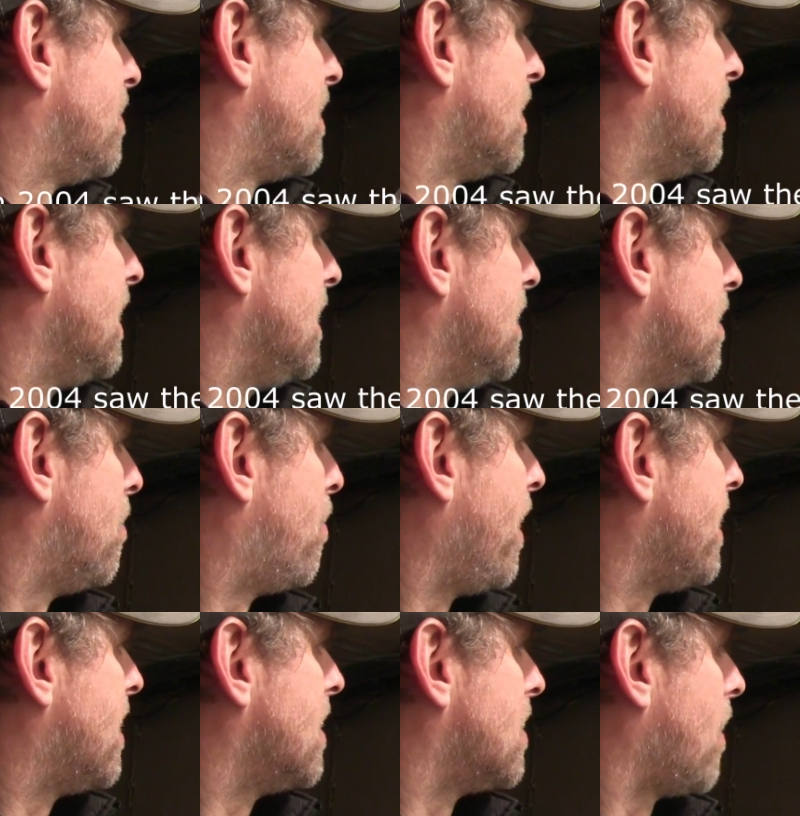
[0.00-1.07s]
to the,
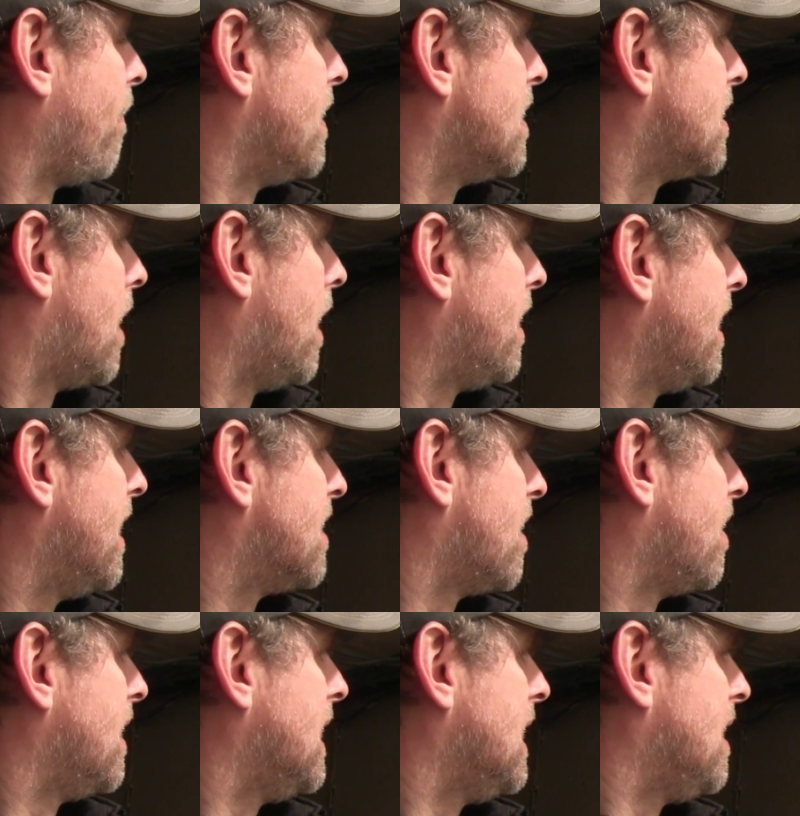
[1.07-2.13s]
breakers on this side here. So
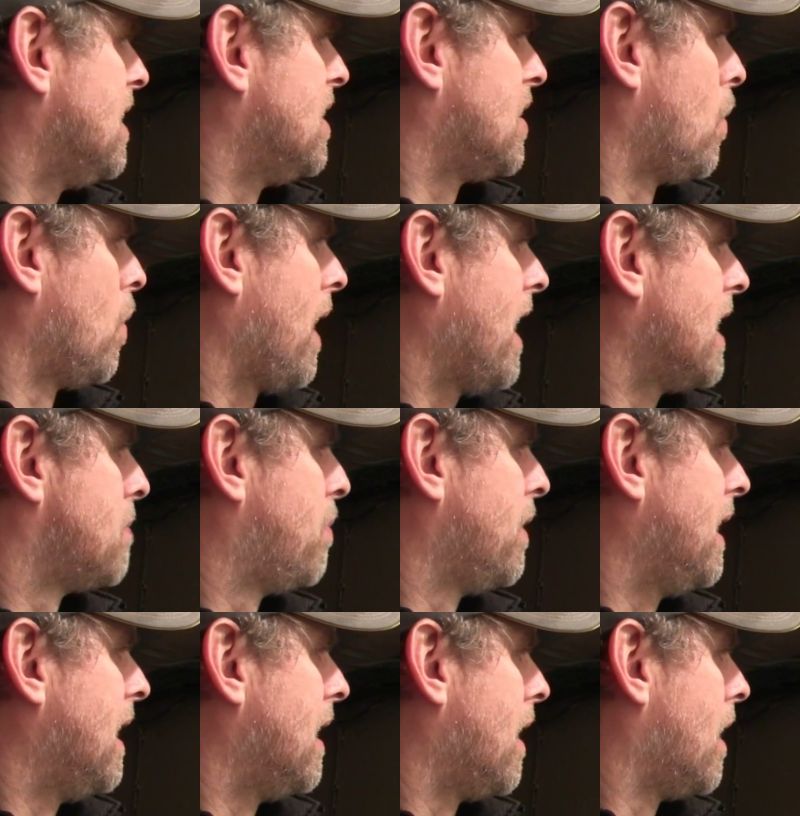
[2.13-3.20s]
the, the installer has put
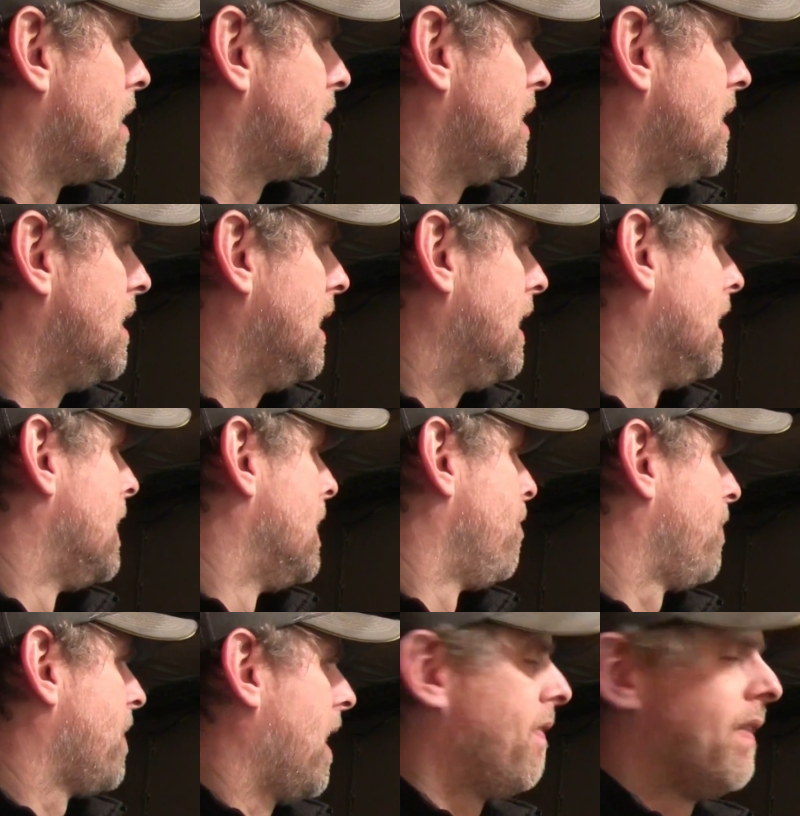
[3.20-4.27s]
in an RCD
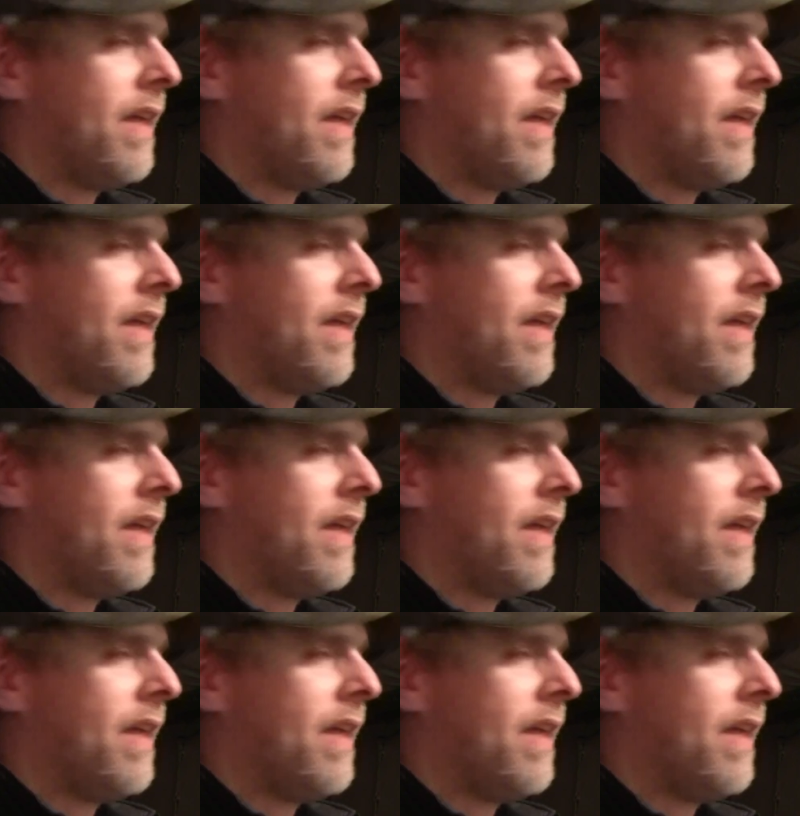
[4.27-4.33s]
and